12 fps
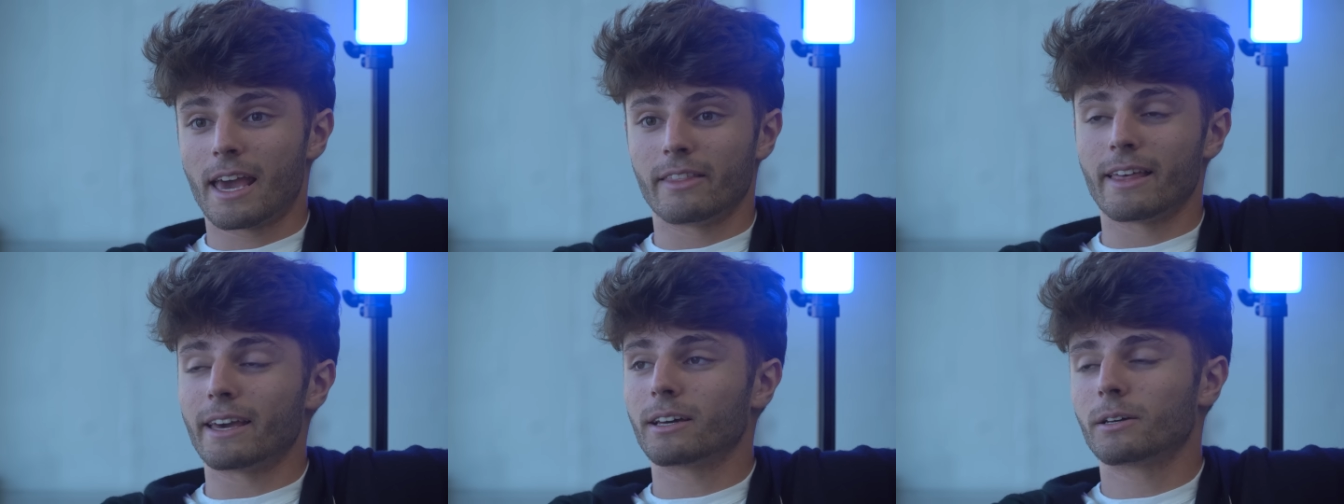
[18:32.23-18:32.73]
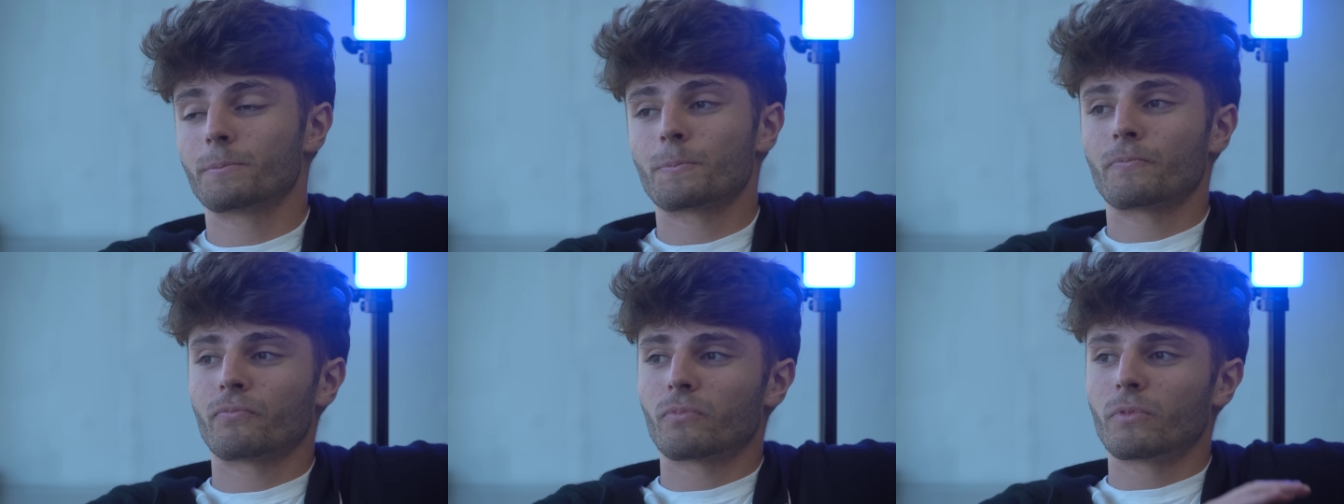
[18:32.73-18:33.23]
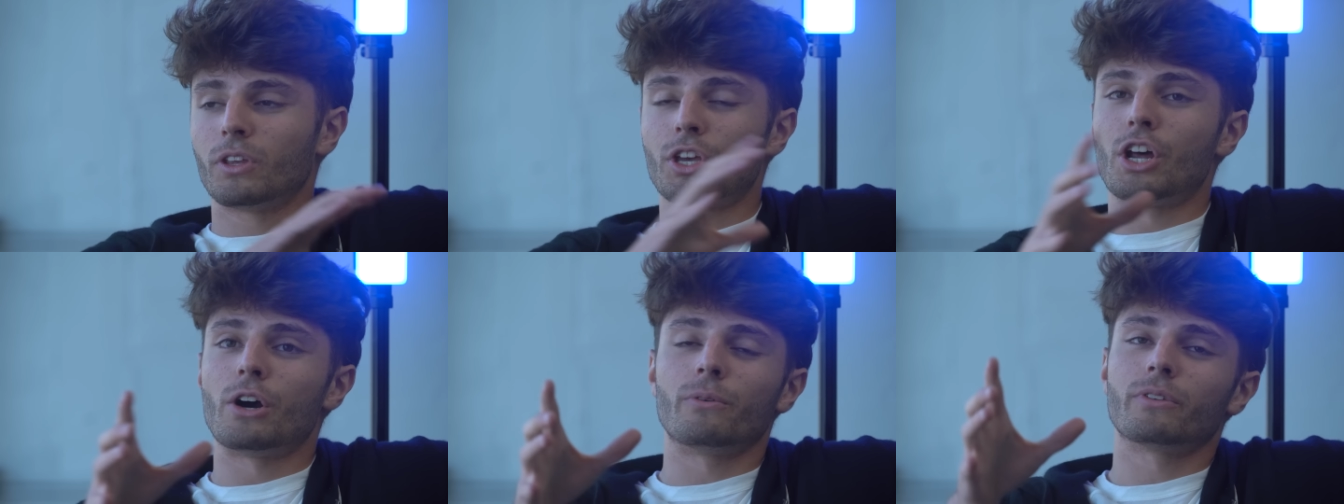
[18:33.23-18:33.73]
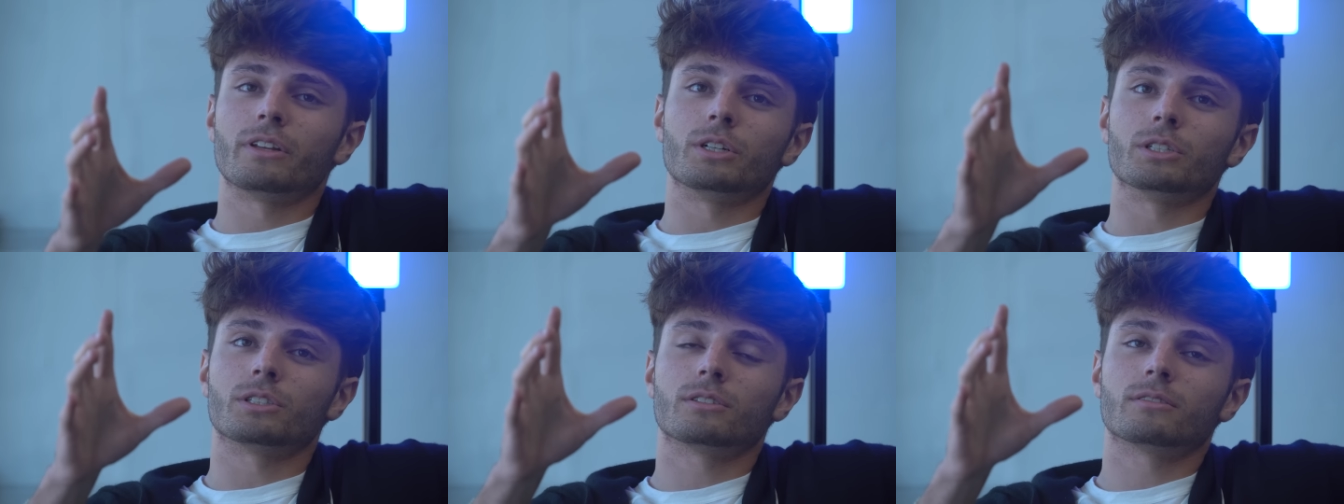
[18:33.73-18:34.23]
and like, you know,
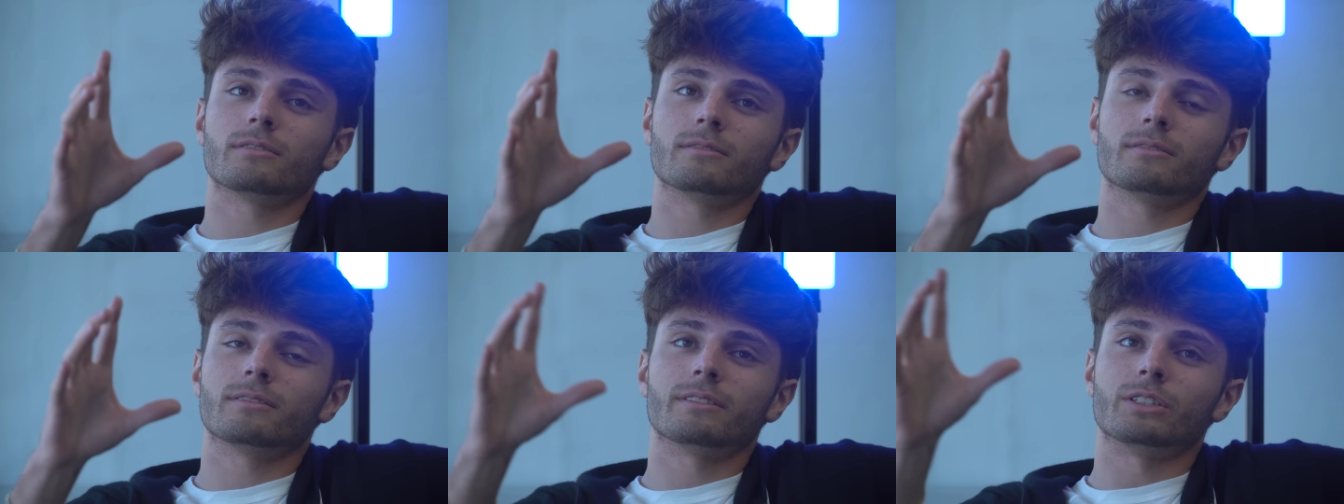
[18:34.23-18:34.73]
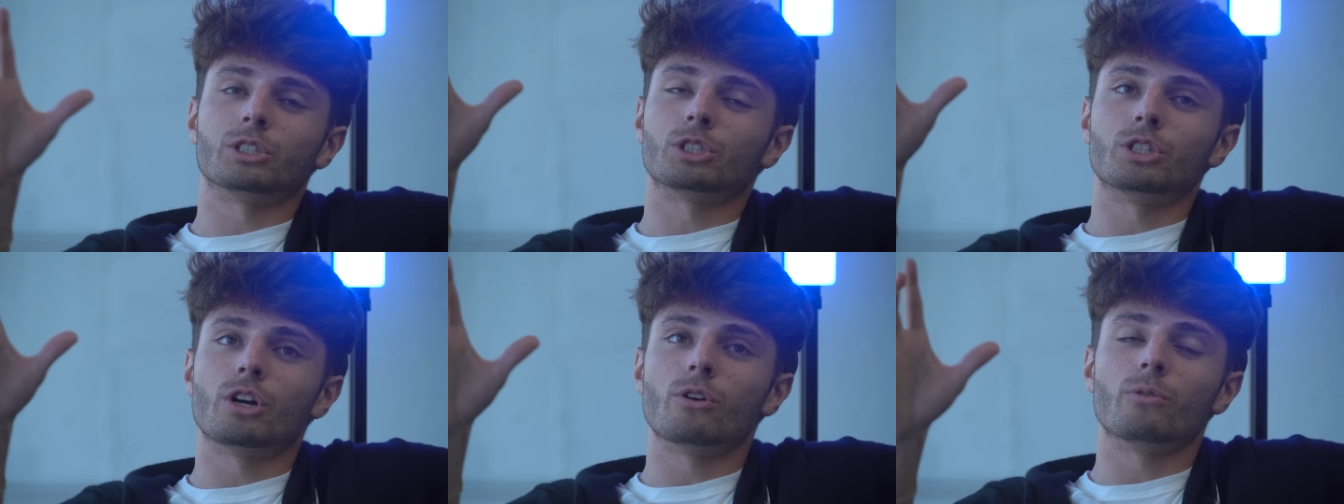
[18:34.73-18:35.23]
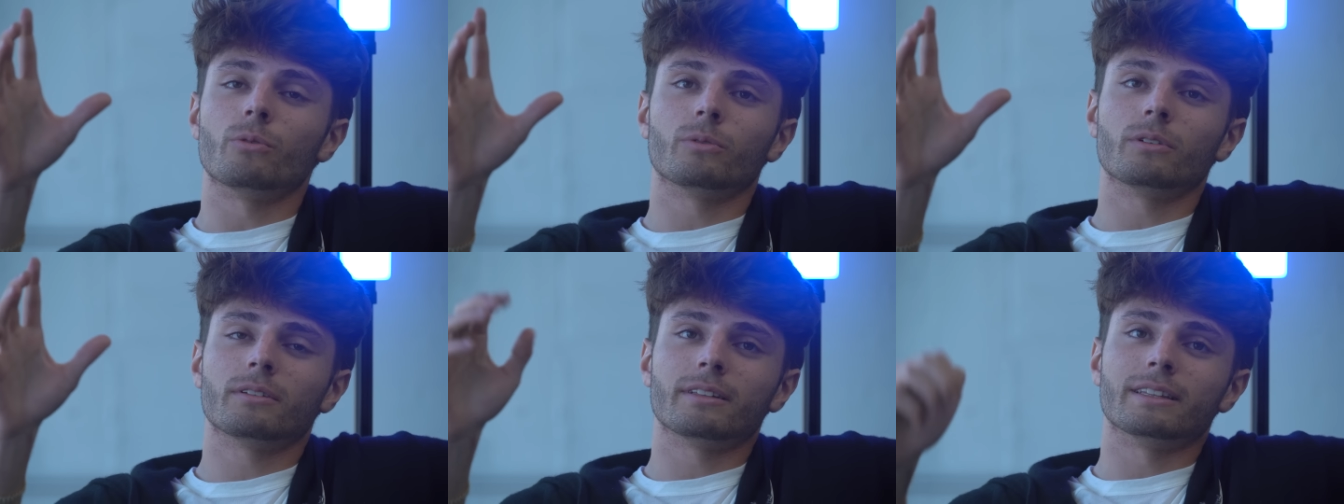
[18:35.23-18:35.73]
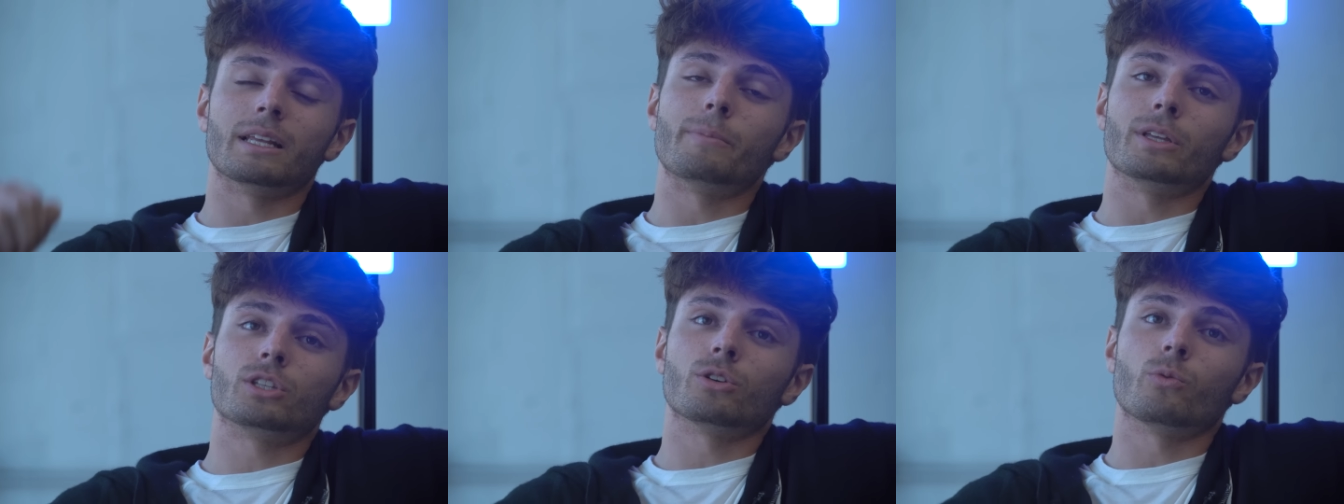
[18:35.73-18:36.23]
there's, there's no
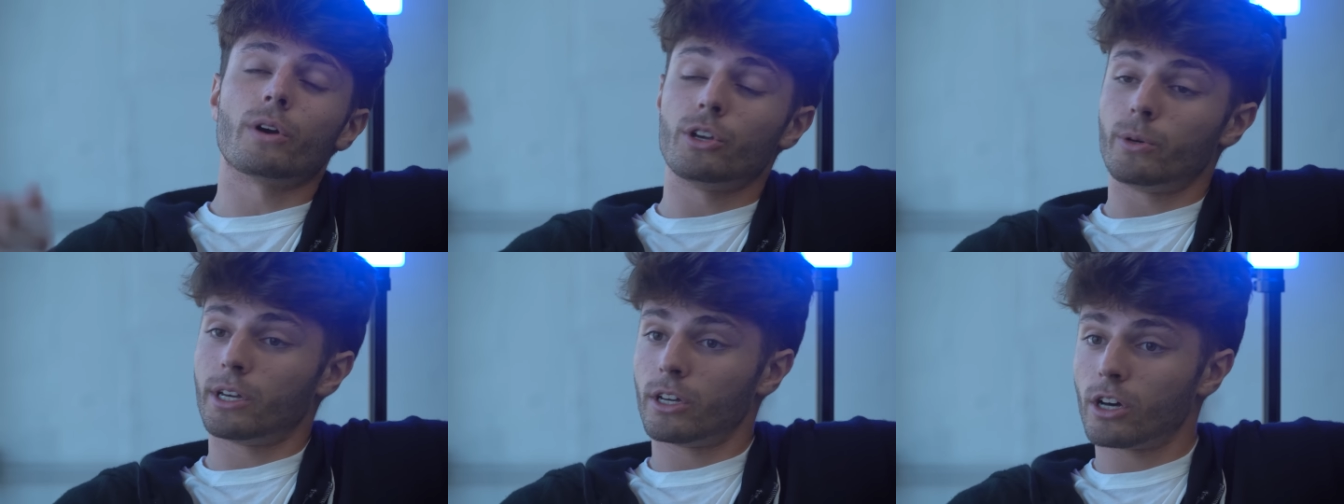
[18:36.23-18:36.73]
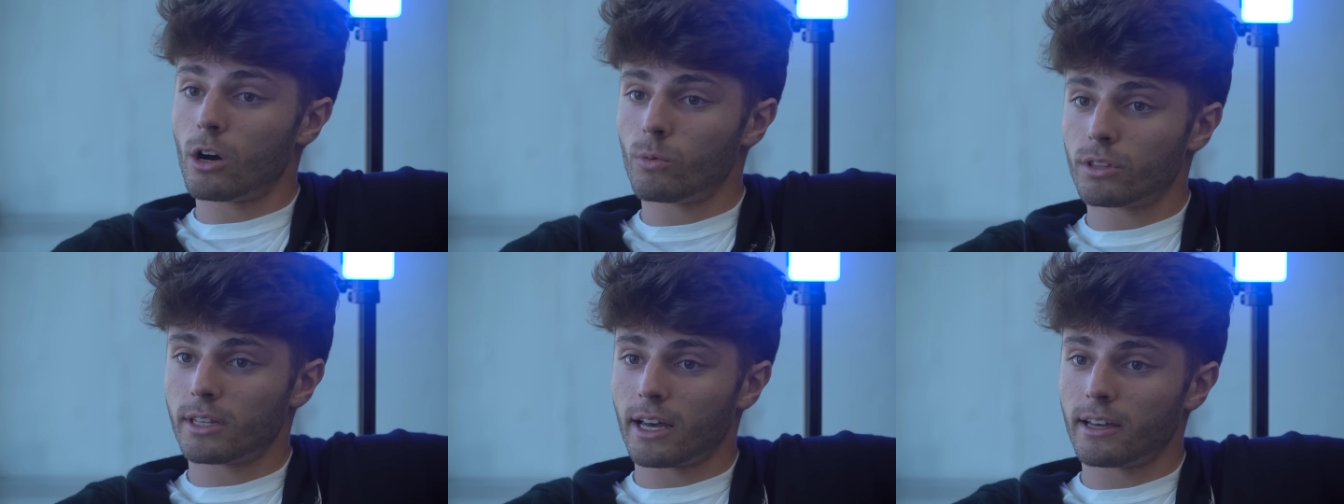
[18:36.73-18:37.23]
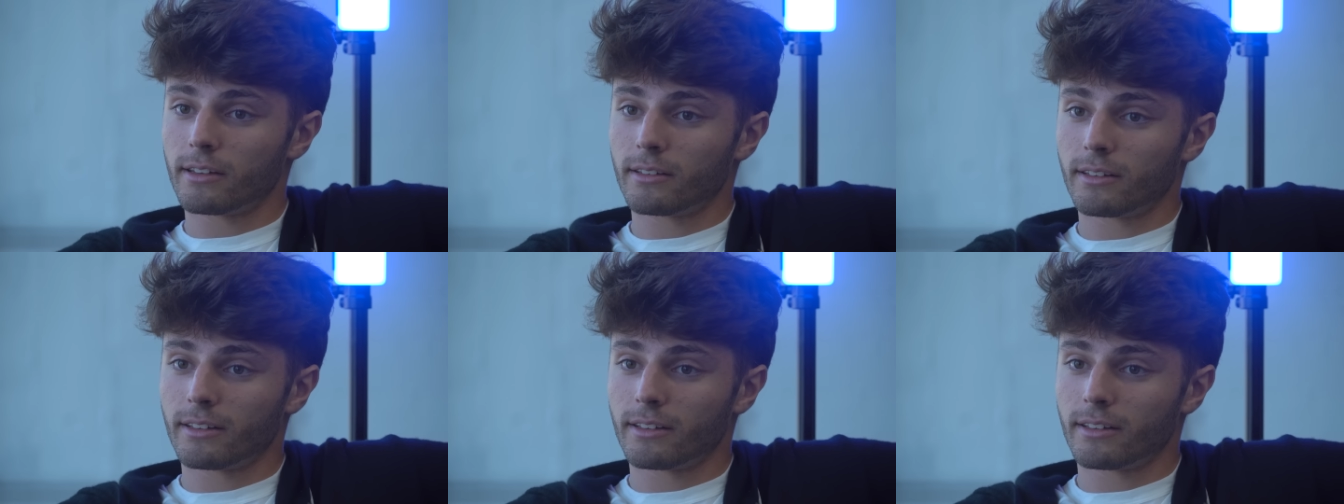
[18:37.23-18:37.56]
limit to where you can go with that.